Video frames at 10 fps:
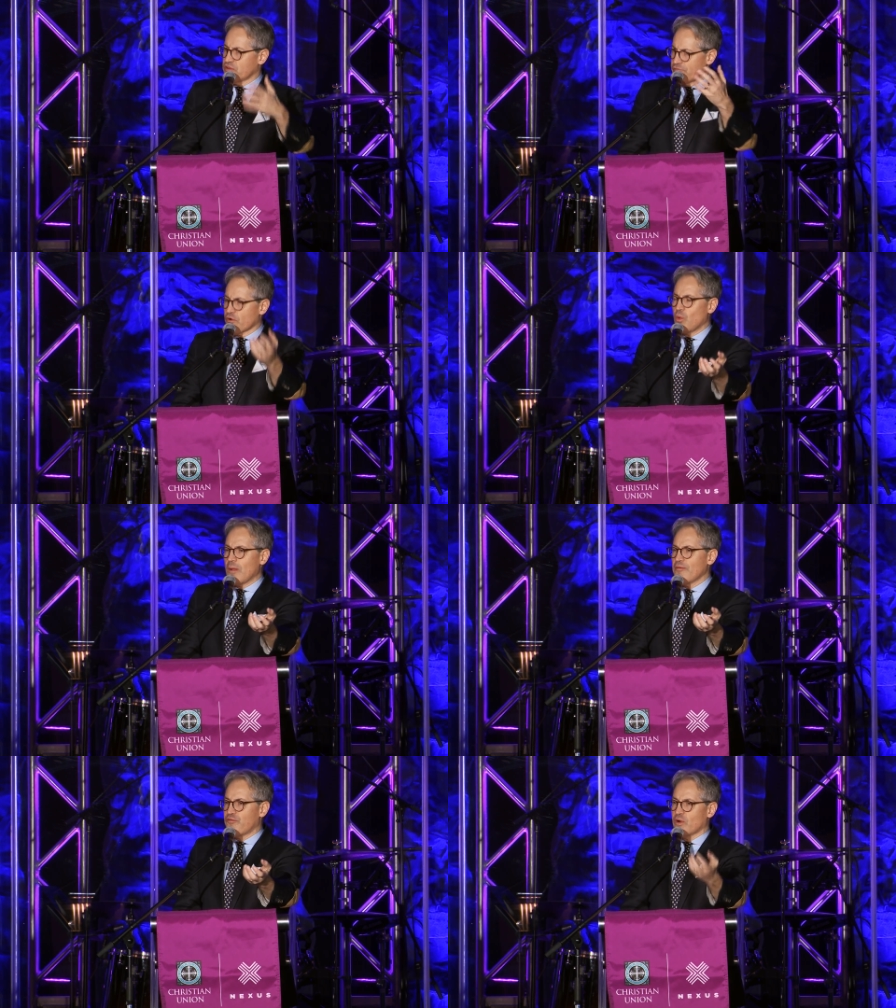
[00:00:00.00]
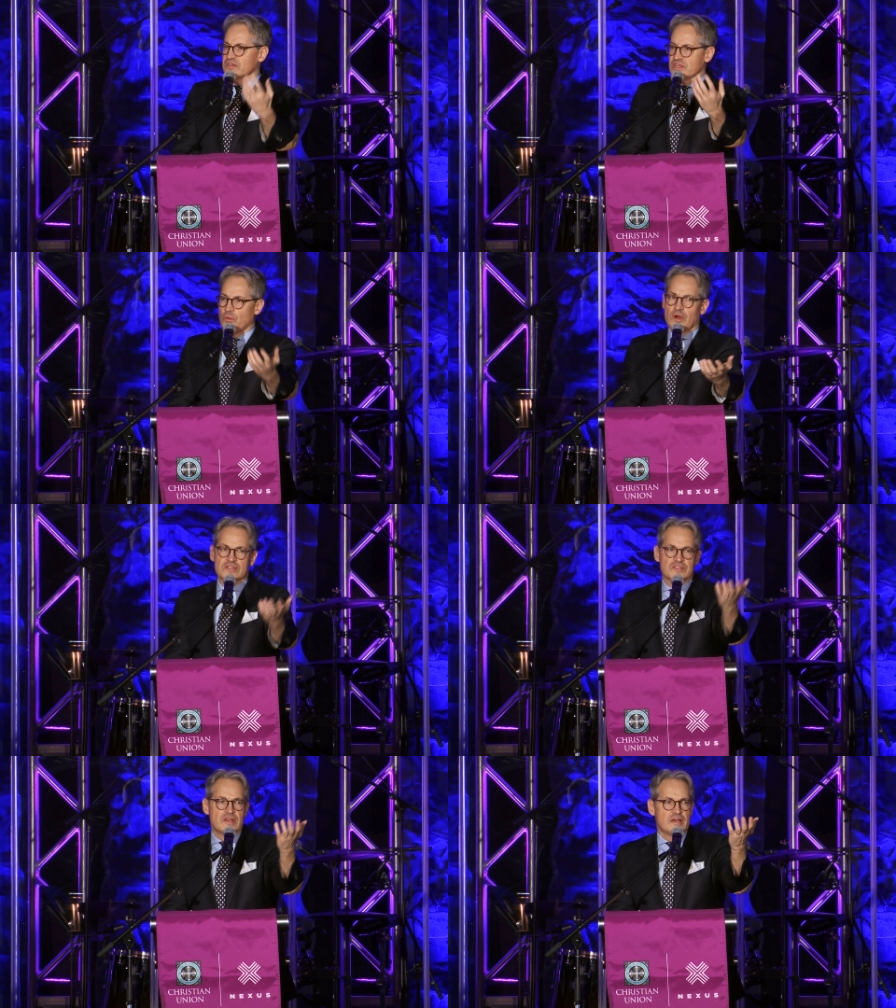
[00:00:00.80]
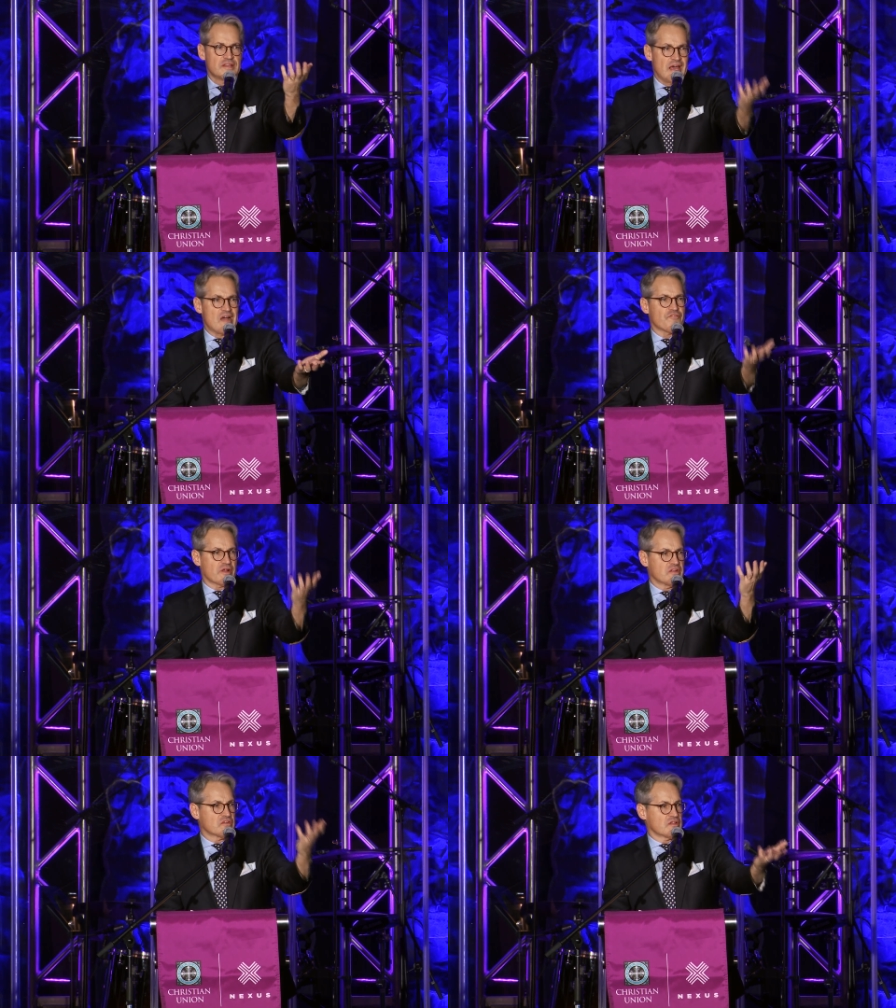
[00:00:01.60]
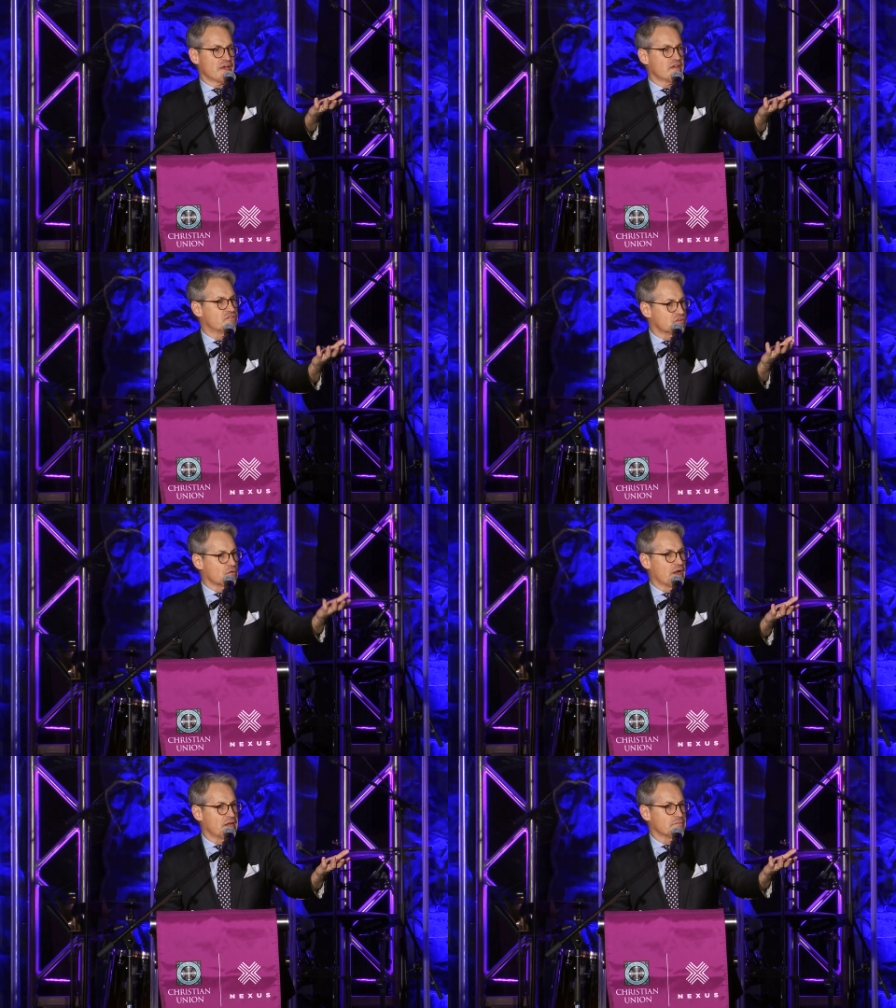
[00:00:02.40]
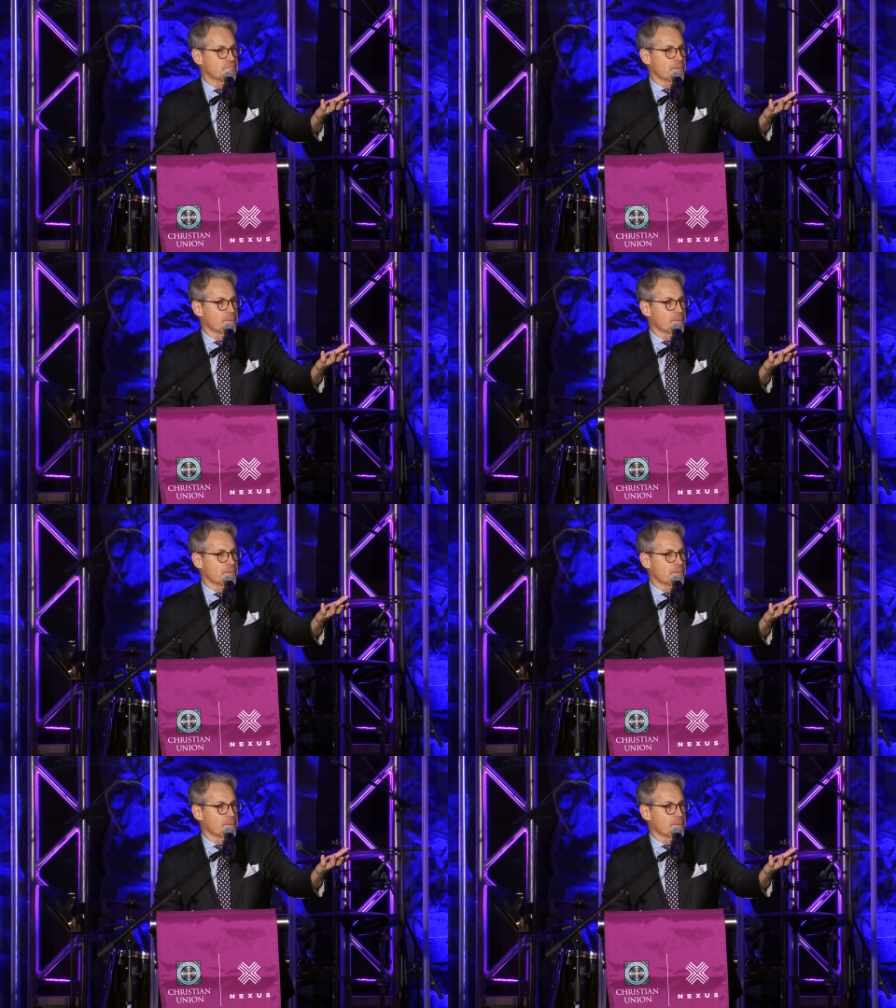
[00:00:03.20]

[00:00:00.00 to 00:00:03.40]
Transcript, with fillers: So for Wilberforce, it was the African slaves, right?